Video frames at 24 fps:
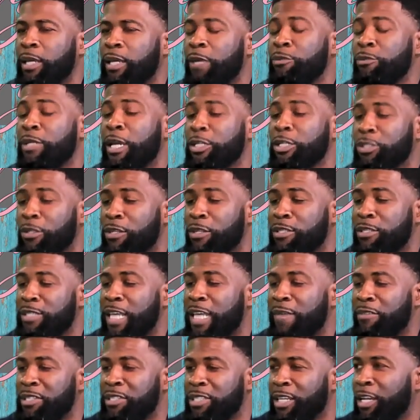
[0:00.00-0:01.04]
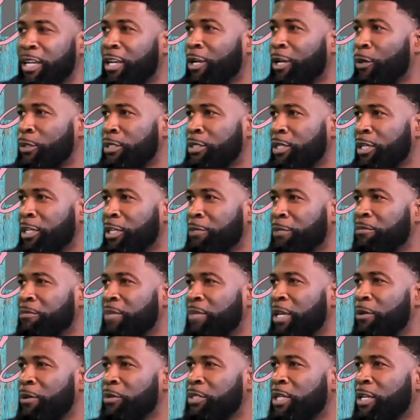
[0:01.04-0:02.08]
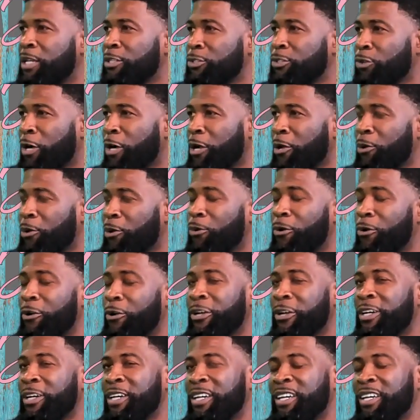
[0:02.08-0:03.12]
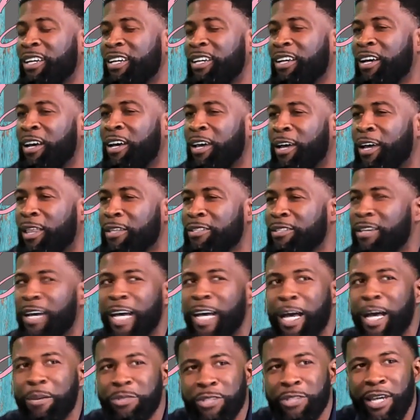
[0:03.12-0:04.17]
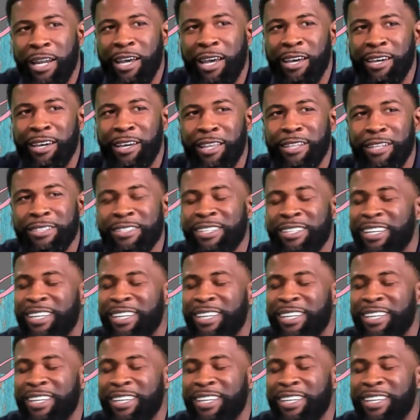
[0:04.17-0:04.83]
He was actually on the 17-0 team. He was at the starting corner. Ellis Hobbs, shout out Ellis.